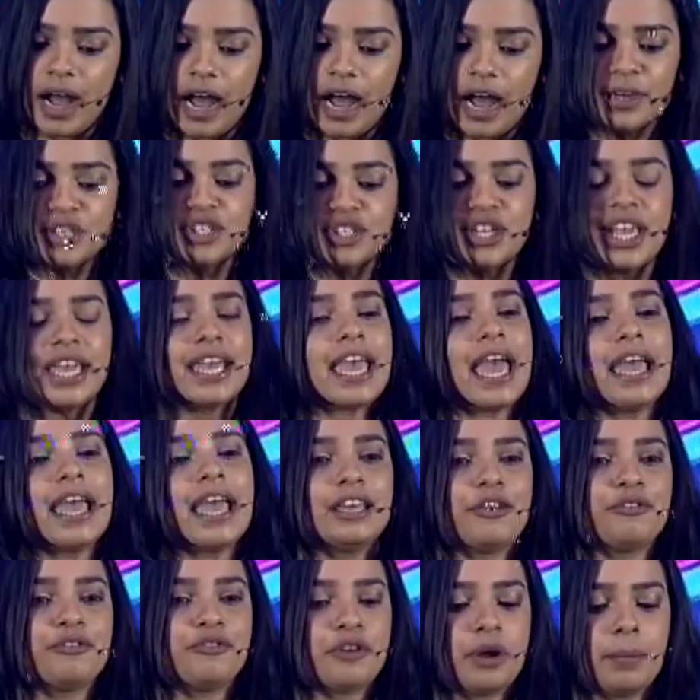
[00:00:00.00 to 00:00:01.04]
Abhishek
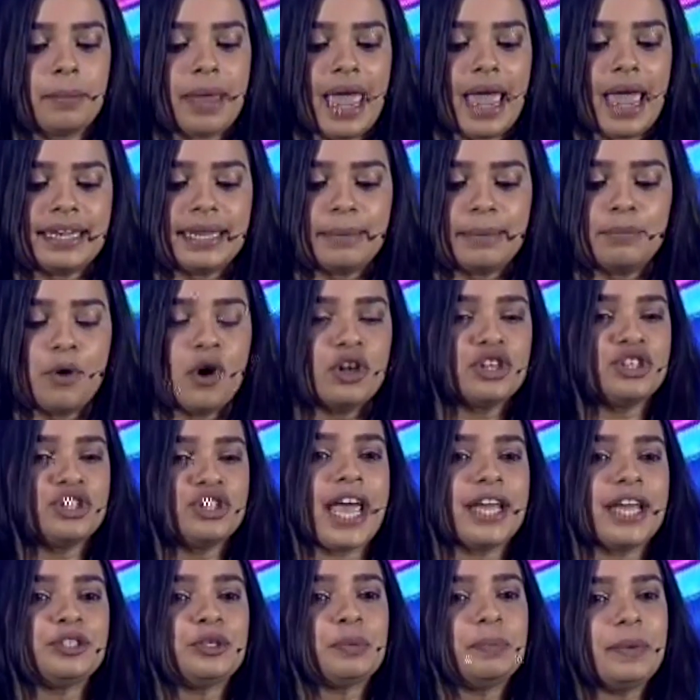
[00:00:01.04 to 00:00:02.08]
Hegde from Animal
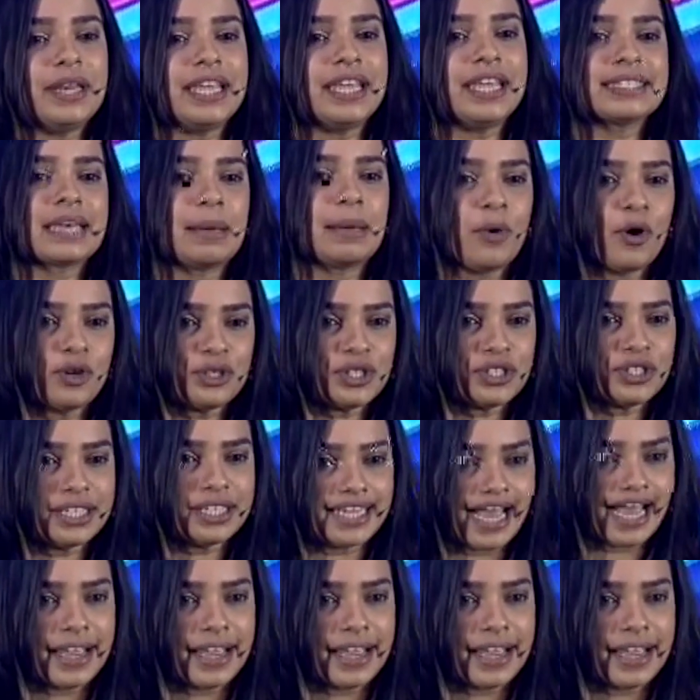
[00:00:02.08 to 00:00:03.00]
Shine to please come on to the